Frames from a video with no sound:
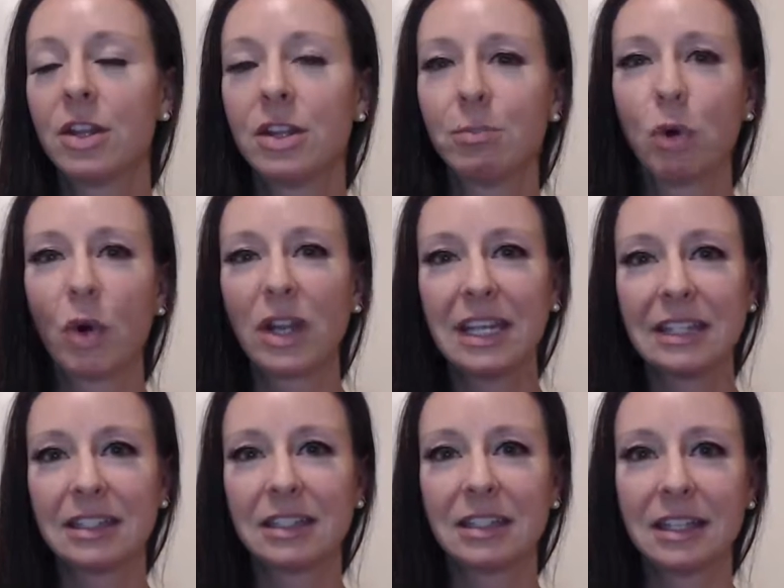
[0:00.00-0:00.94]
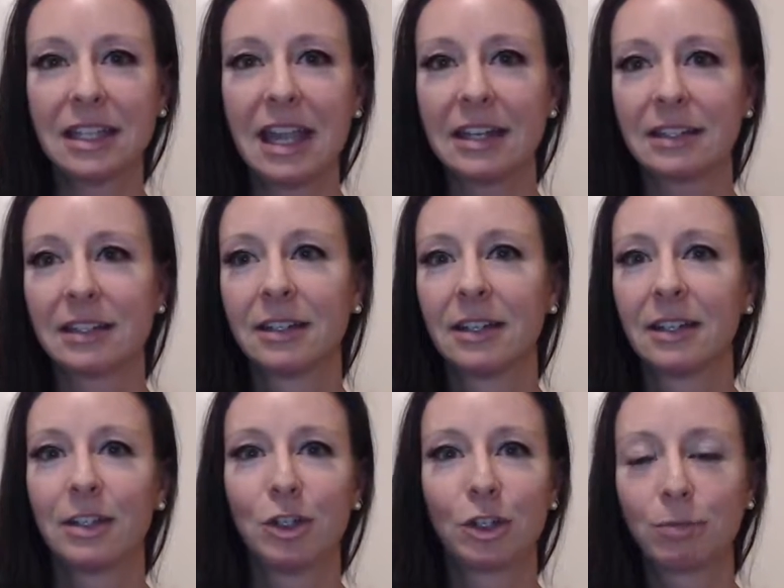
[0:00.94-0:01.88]
The point isn't to get
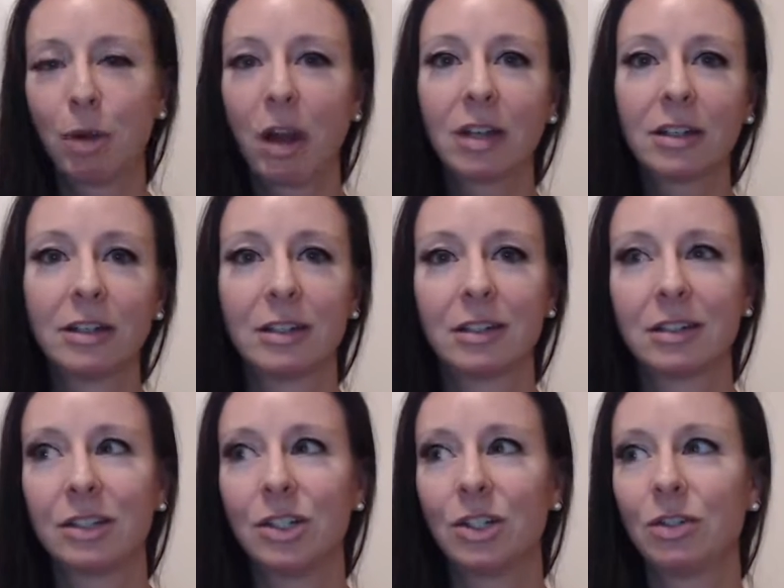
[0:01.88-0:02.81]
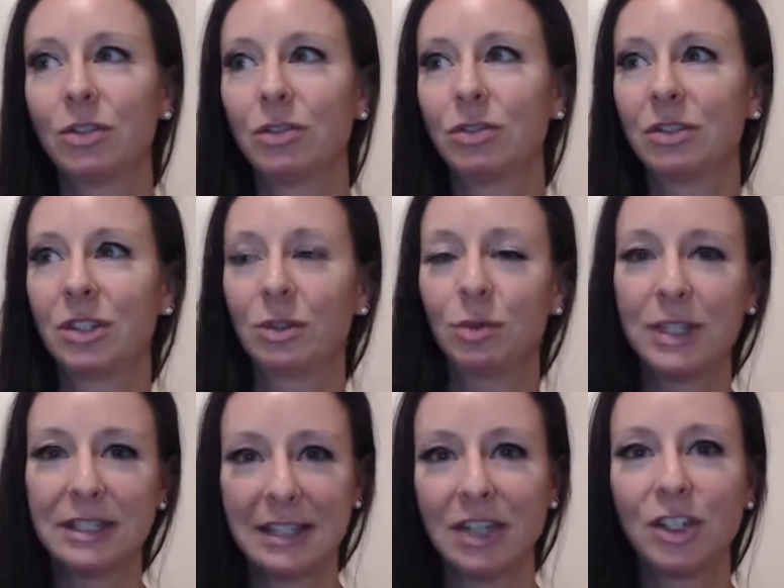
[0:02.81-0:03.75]
your partner to
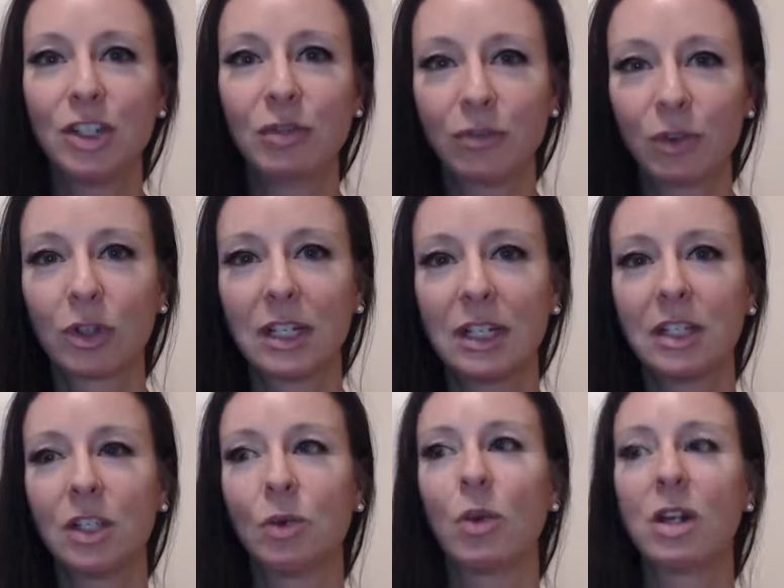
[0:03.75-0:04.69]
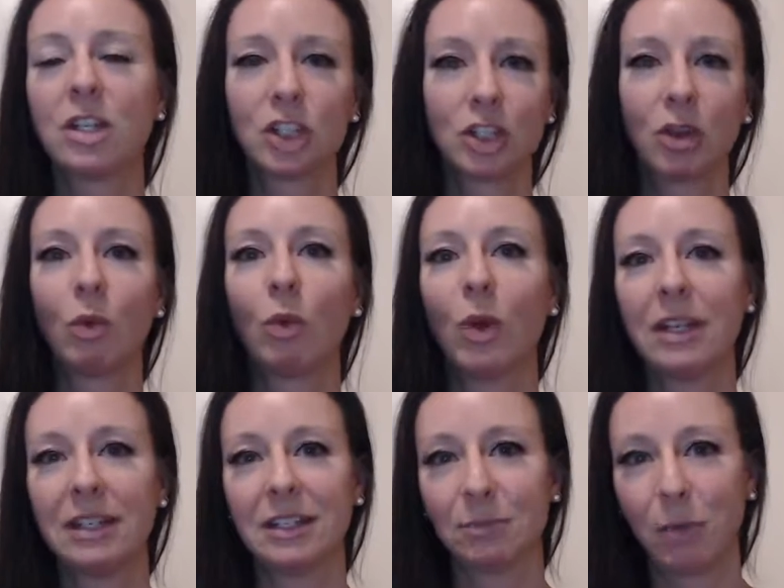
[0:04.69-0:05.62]
resent you for it. You want to show
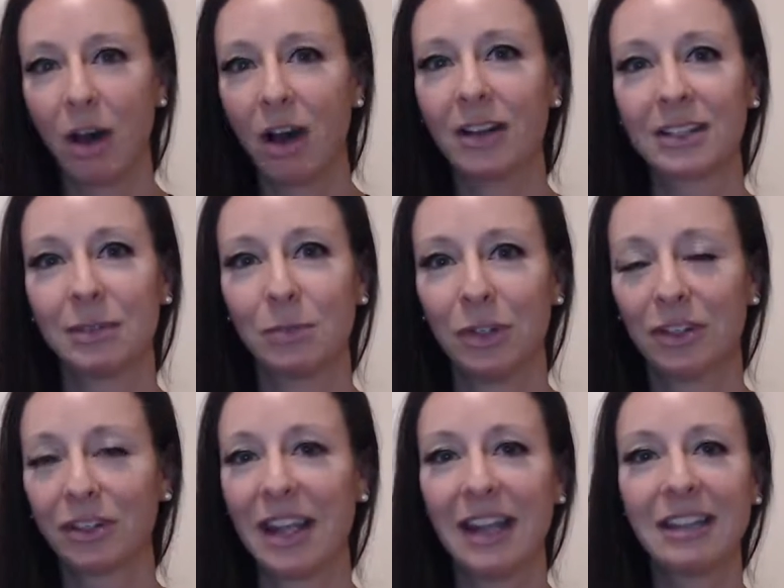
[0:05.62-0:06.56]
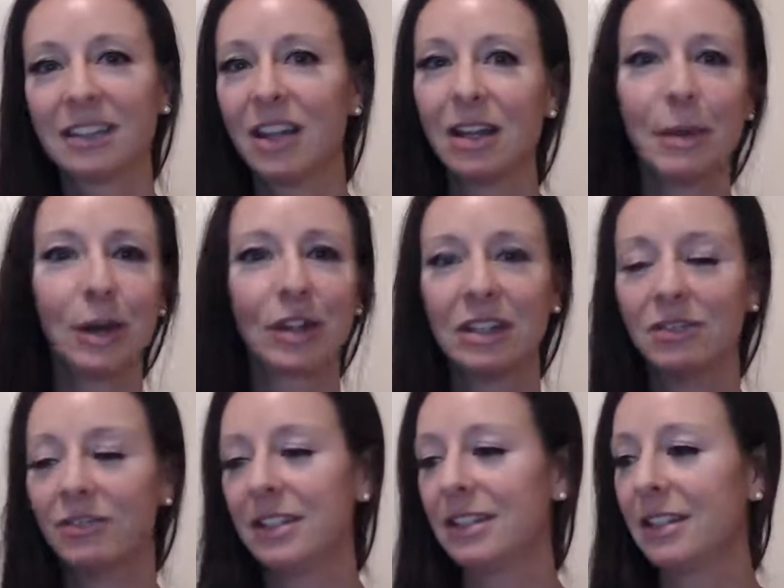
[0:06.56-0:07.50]
what is possible. Okay. It's not about
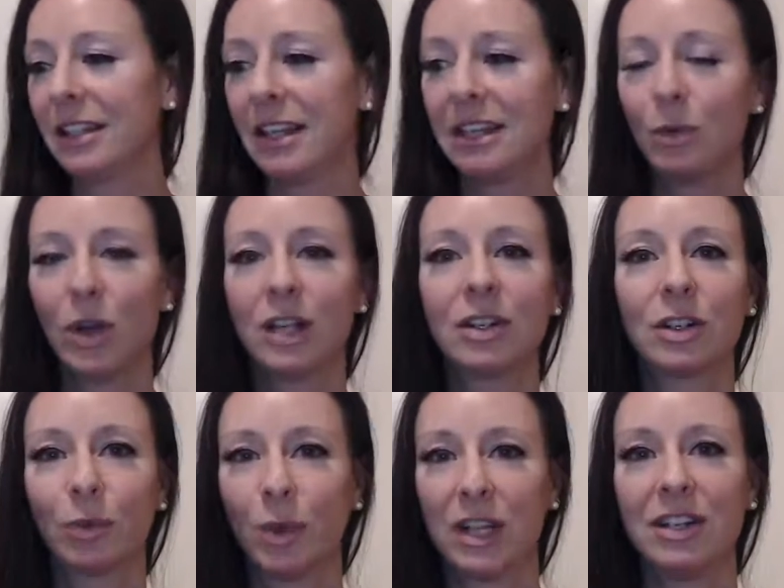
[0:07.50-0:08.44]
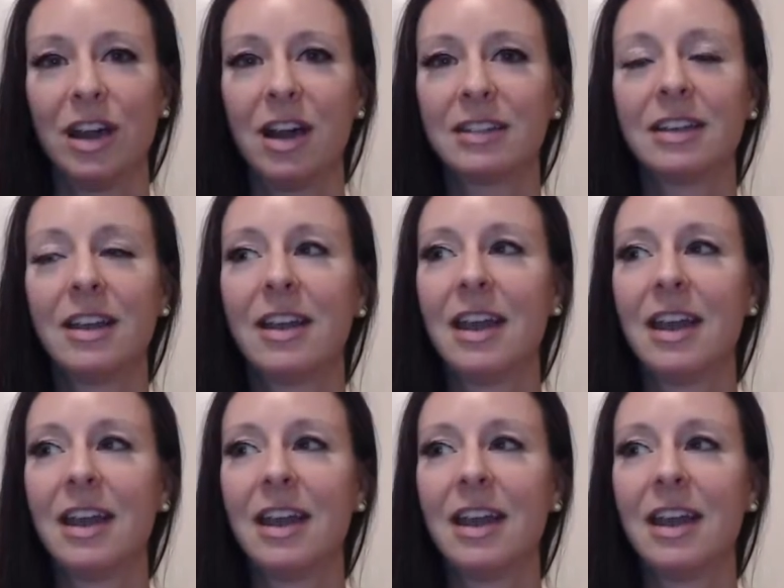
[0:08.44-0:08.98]
convincing anyone or whatnot.